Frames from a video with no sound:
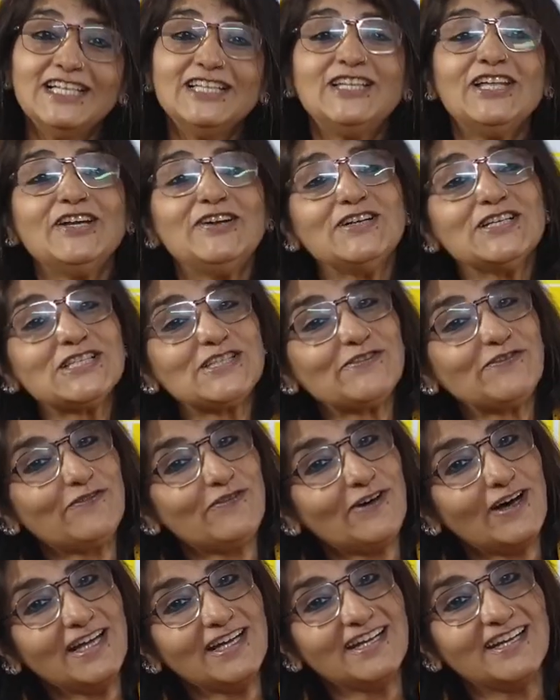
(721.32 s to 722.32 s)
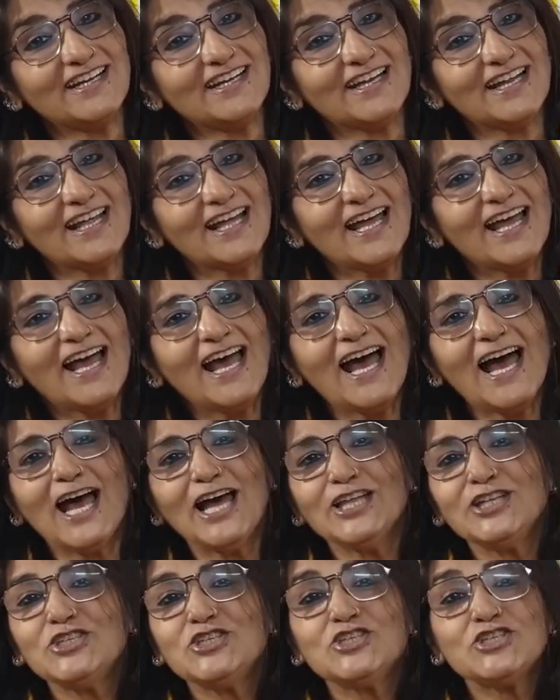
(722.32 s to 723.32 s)
There is fun.
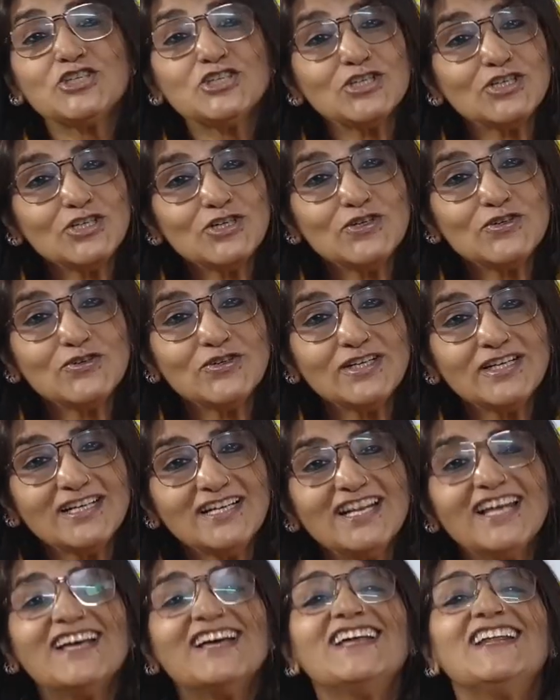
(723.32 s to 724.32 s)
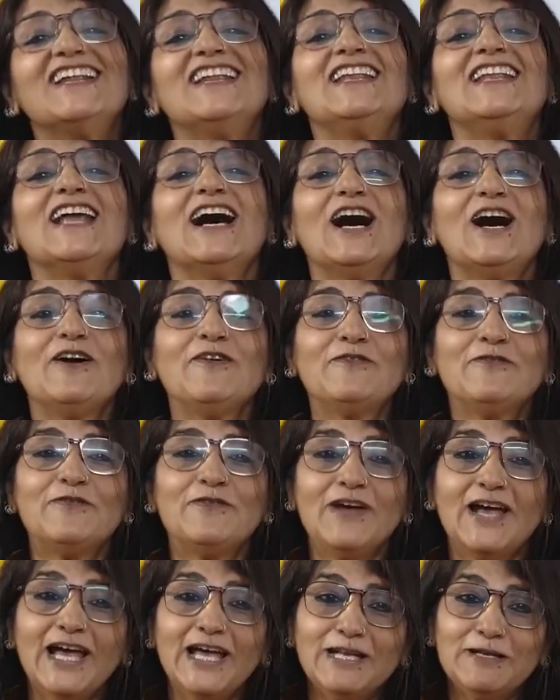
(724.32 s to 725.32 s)
And children laugh
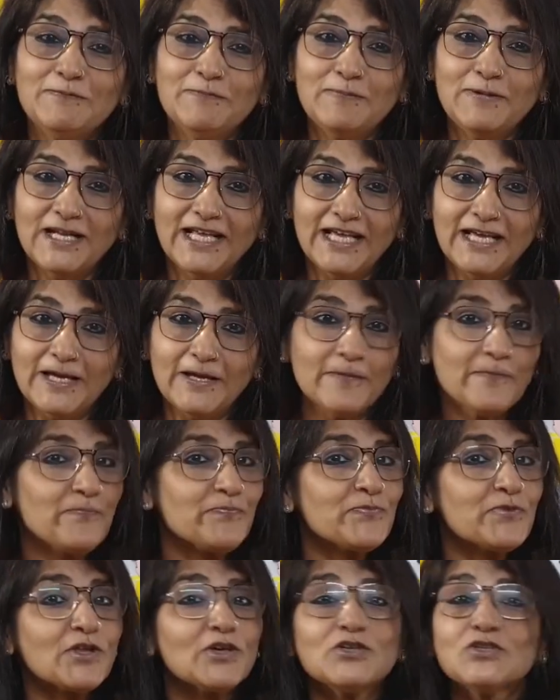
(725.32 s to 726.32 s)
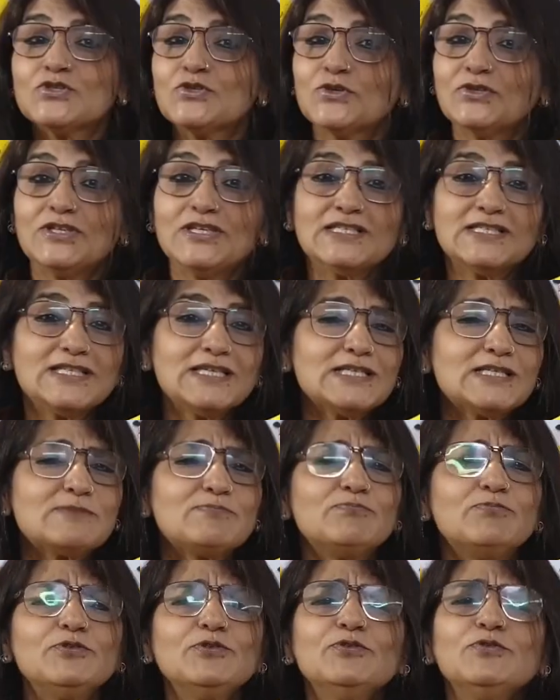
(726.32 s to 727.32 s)
and play. So there's this
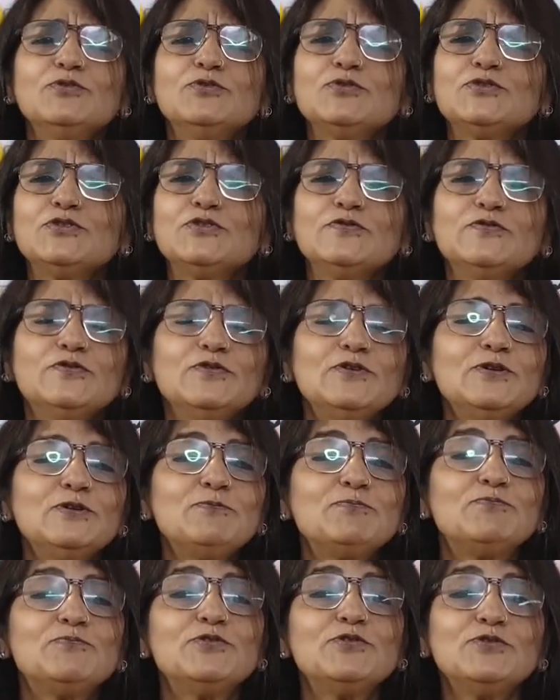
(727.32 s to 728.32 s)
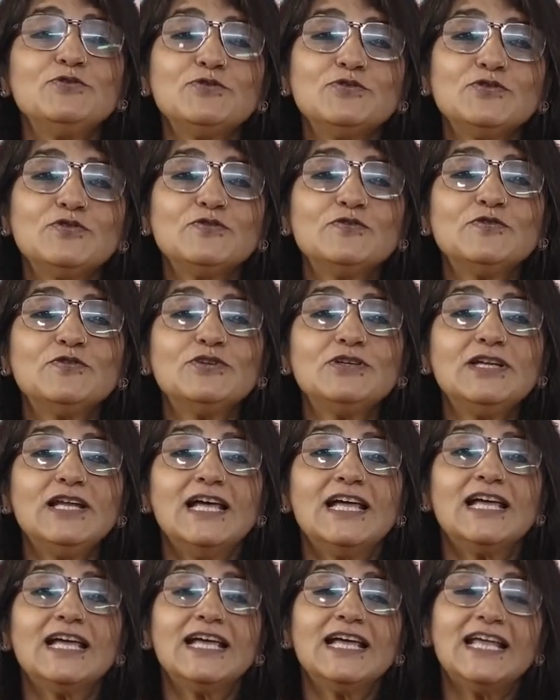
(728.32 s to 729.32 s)
beautiful, beautiful
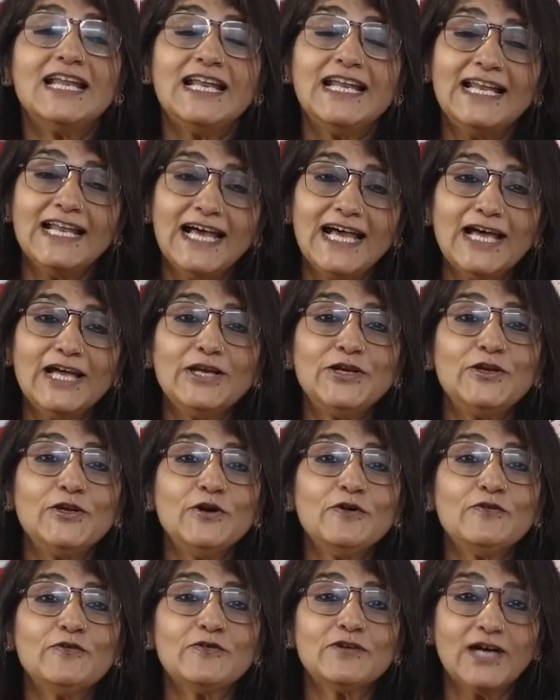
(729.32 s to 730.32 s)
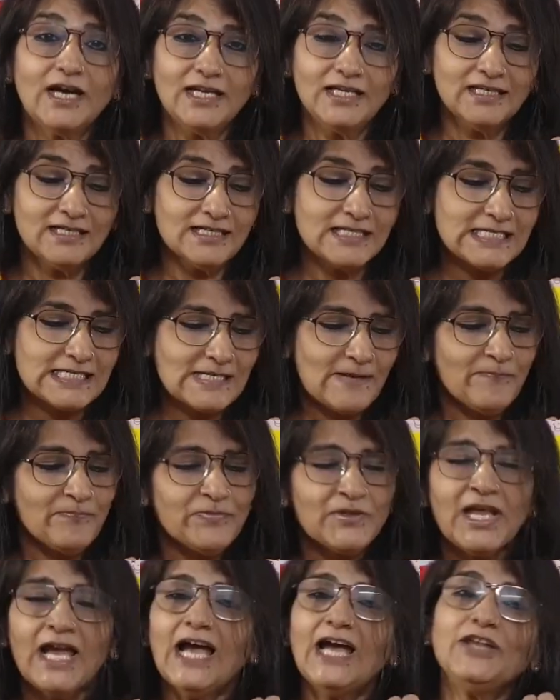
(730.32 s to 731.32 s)
land of colors.
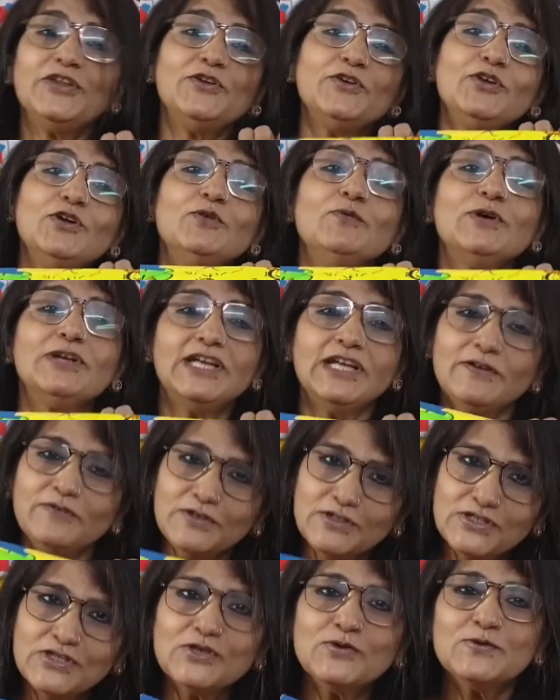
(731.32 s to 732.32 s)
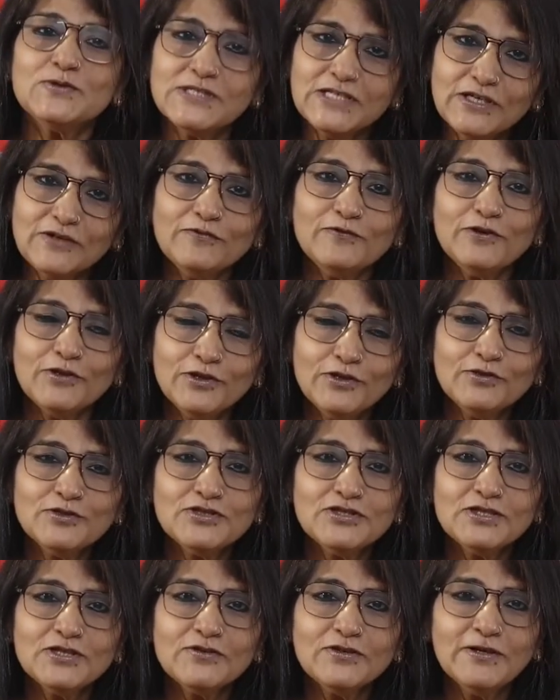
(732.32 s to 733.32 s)
And you know what I was using for you
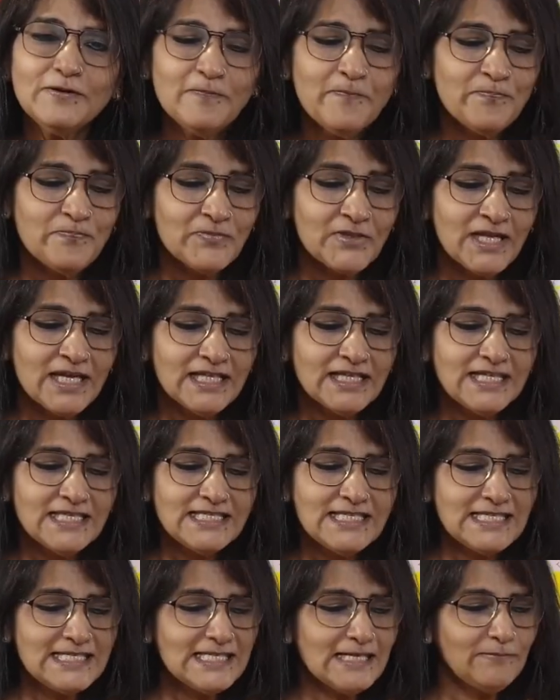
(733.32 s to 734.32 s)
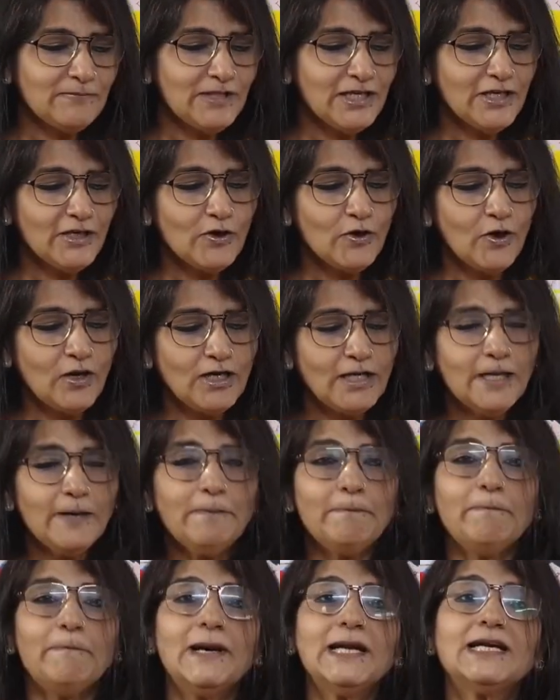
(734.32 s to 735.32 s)
children? This is something called a
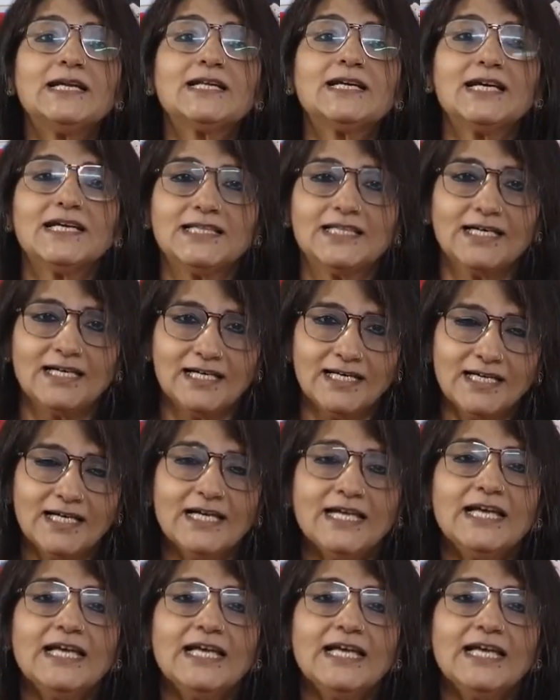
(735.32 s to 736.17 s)
patkatha.